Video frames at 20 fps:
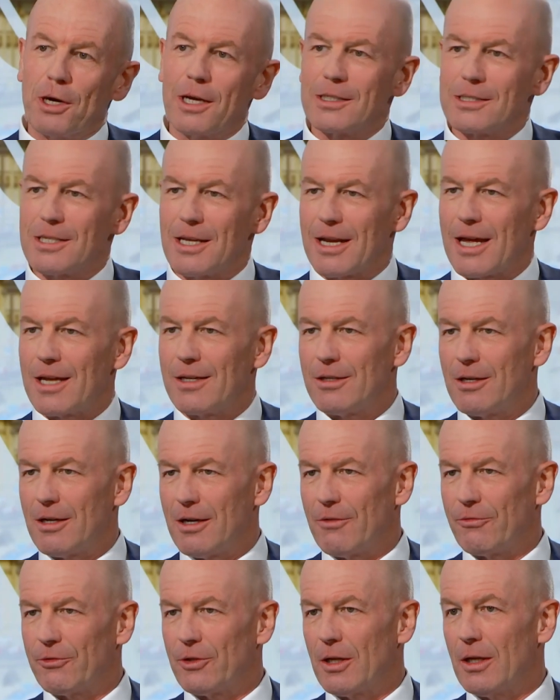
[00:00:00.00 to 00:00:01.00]
Brexit and
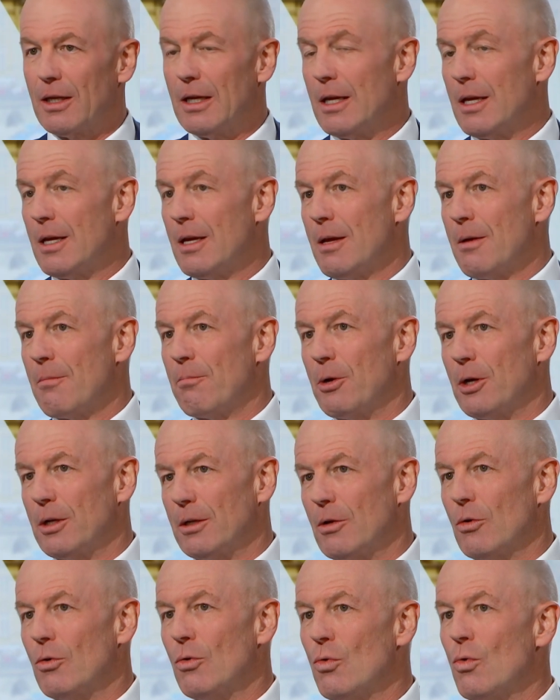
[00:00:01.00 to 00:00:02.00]
after.
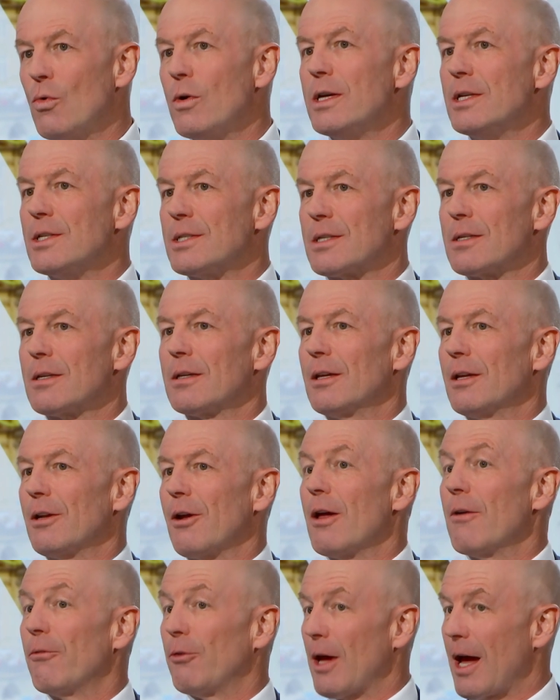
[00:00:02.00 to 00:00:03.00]
But always, you
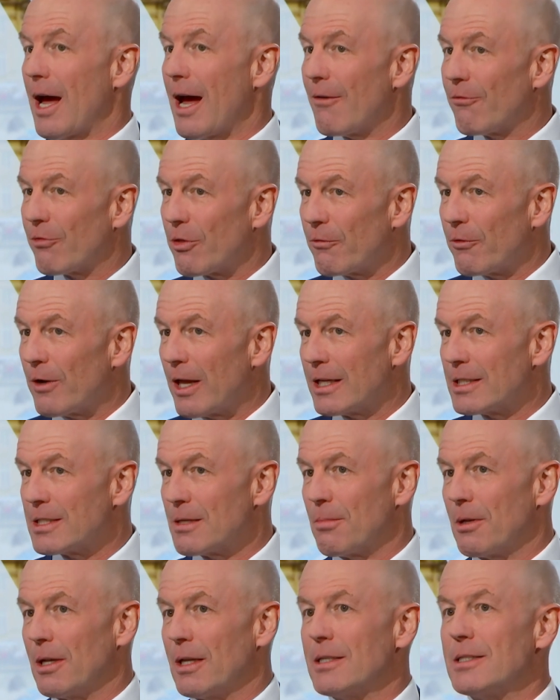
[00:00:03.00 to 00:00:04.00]
know, if you have the
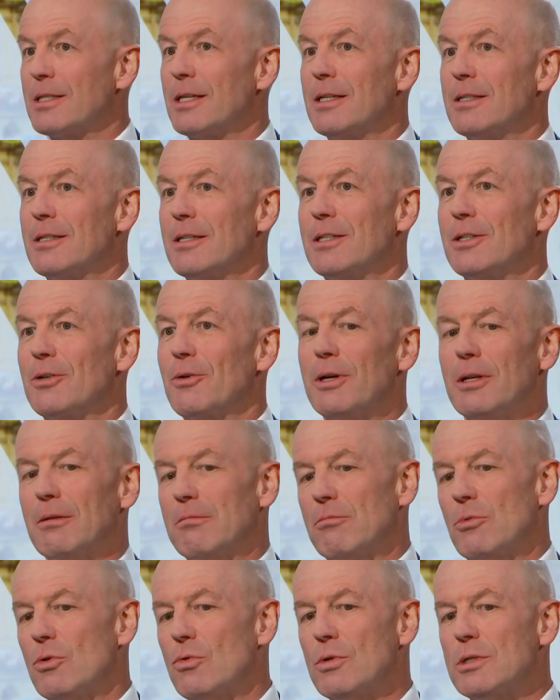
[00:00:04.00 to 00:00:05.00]
flexibility to do
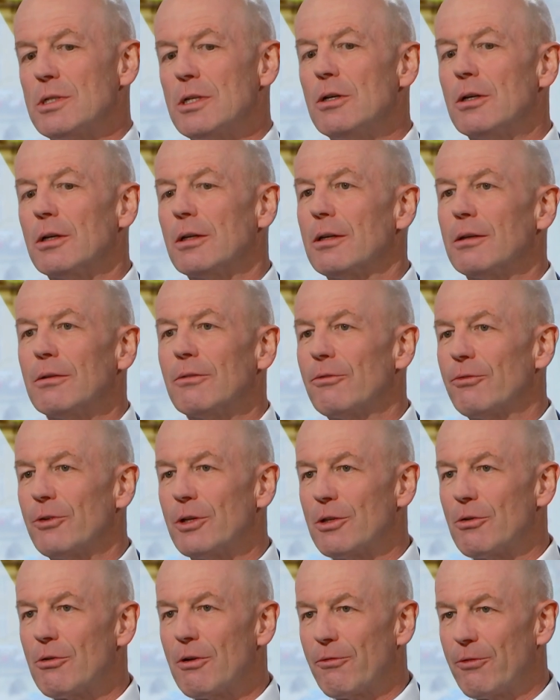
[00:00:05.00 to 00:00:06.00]
it, always look
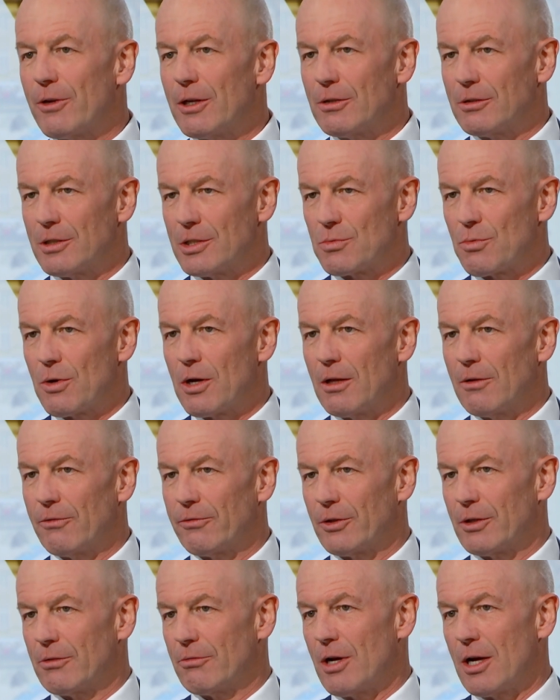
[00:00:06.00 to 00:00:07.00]
further afield as well
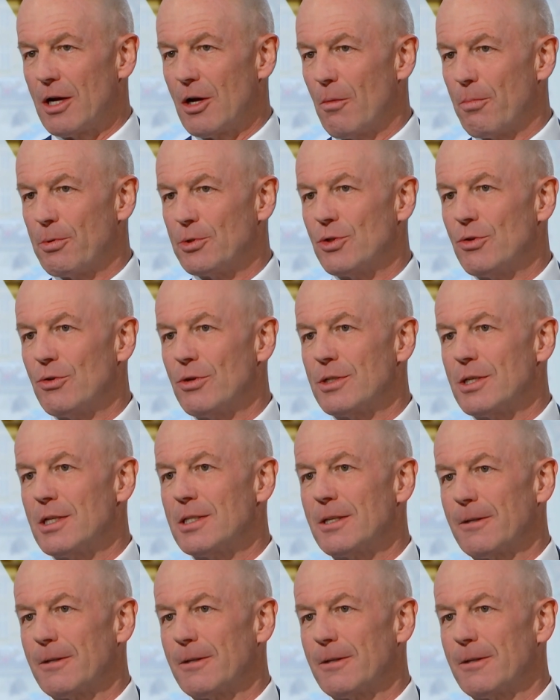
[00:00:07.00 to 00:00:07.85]
for opportunities.